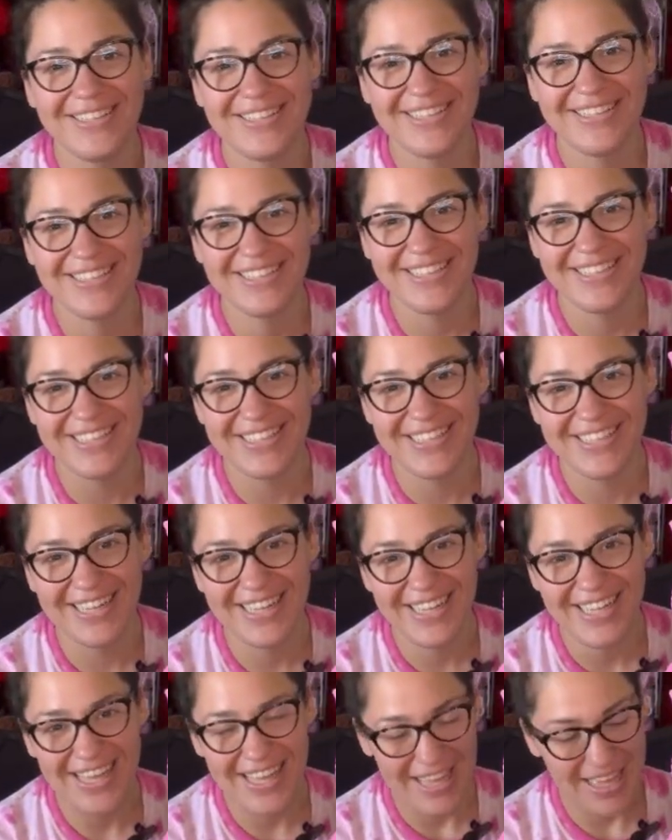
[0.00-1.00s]
It
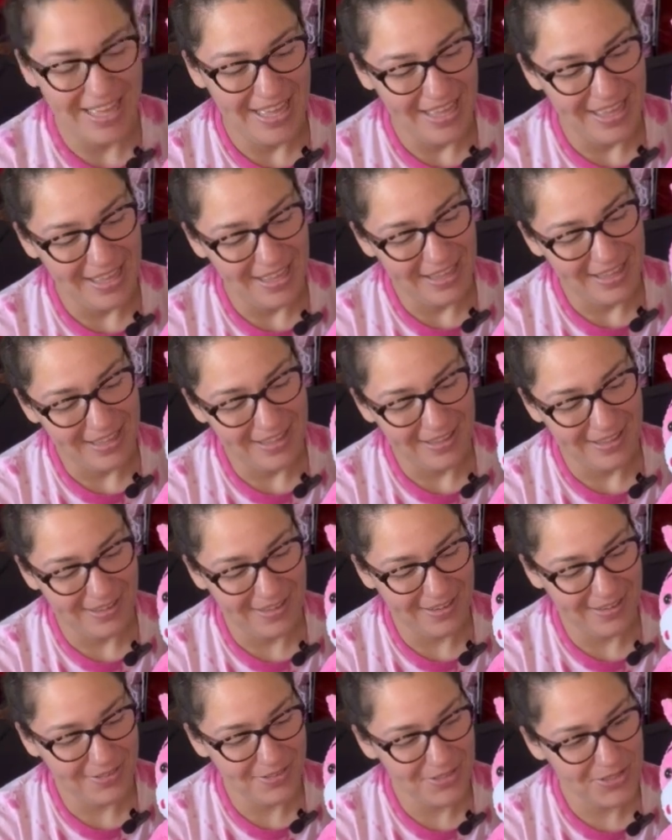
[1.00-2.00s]

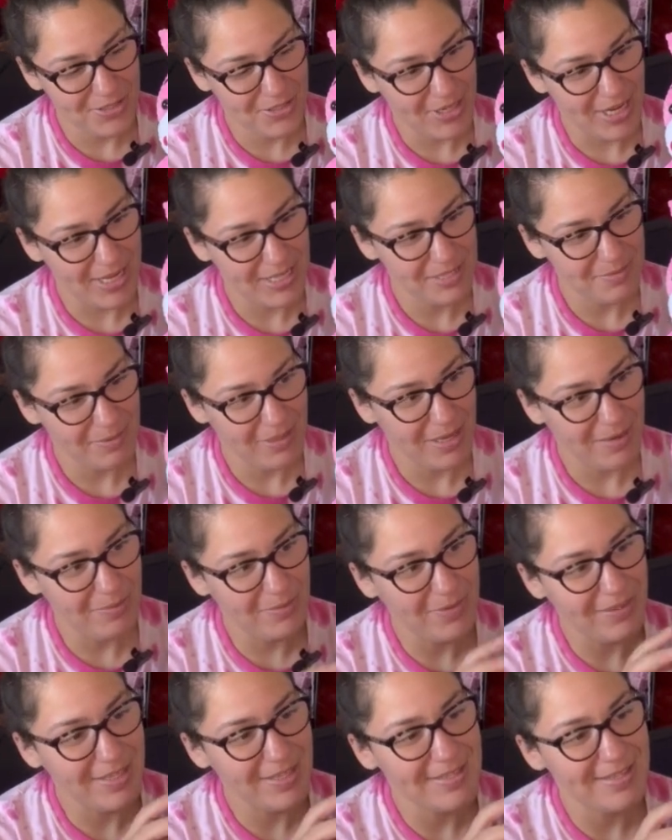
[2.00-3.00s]
always cracks me up
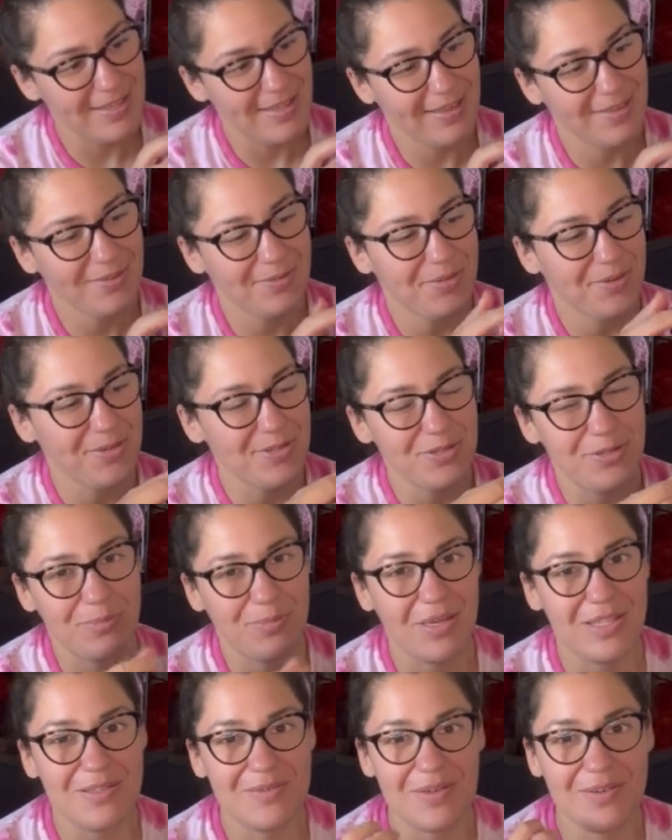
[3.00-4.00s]
when they say it. Always
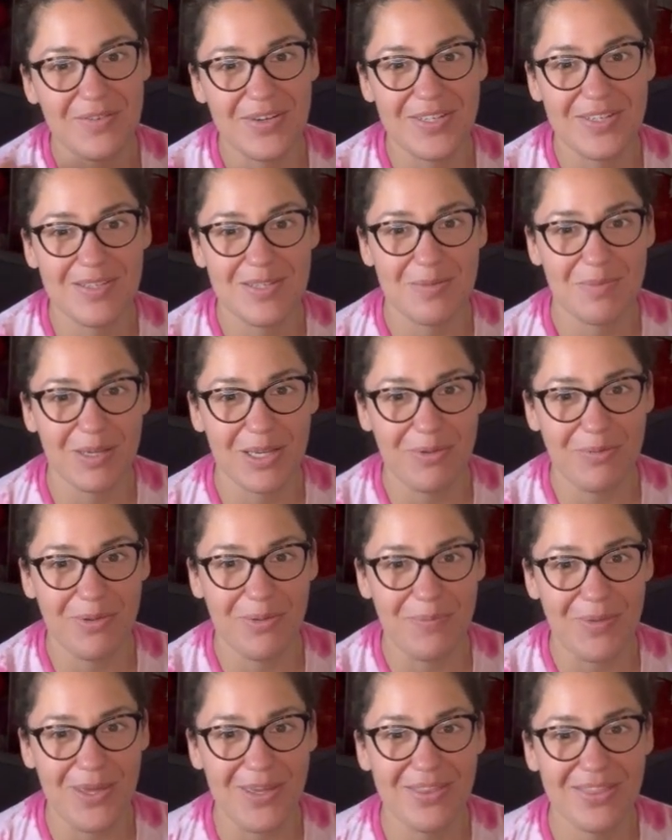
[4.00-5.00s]
reminds me of On Despicable
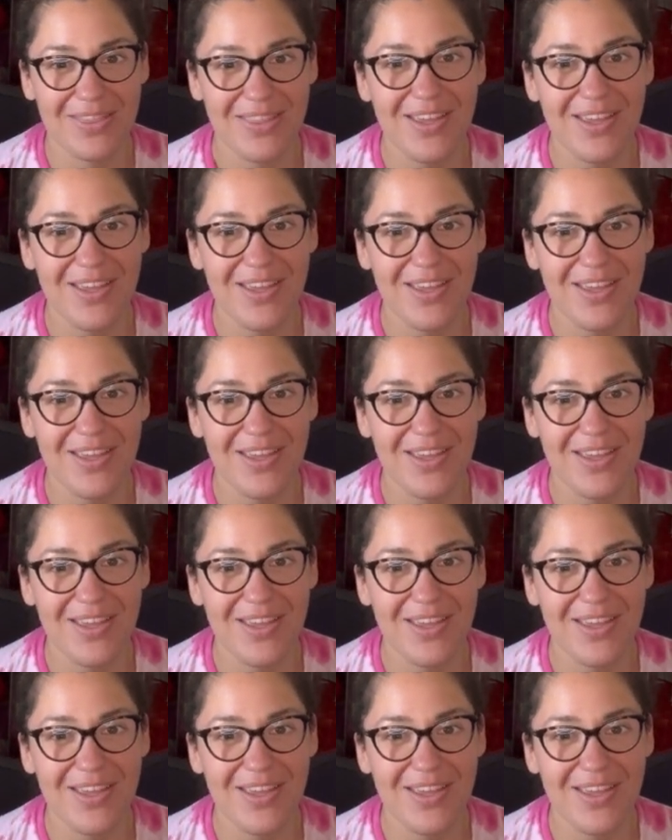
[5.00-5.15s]
Me.